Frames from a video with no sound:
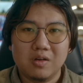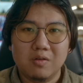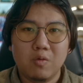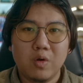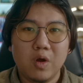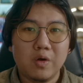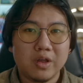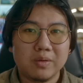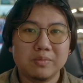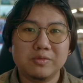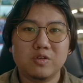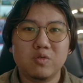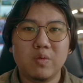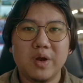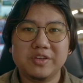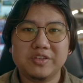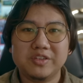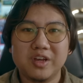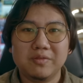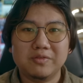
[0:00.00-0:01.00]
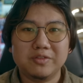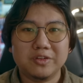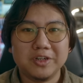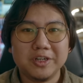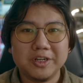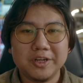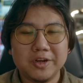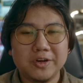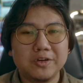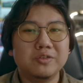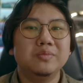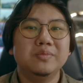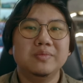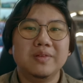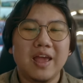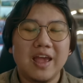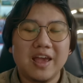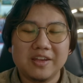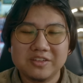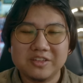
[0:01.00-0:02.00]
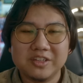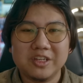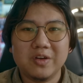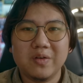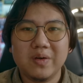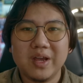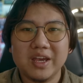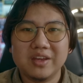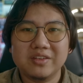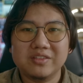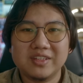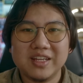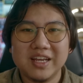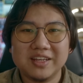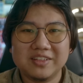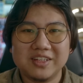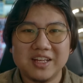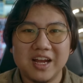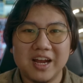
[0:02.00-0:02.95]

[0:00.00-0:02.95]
Welcome to Ways of Tonino, and see you again next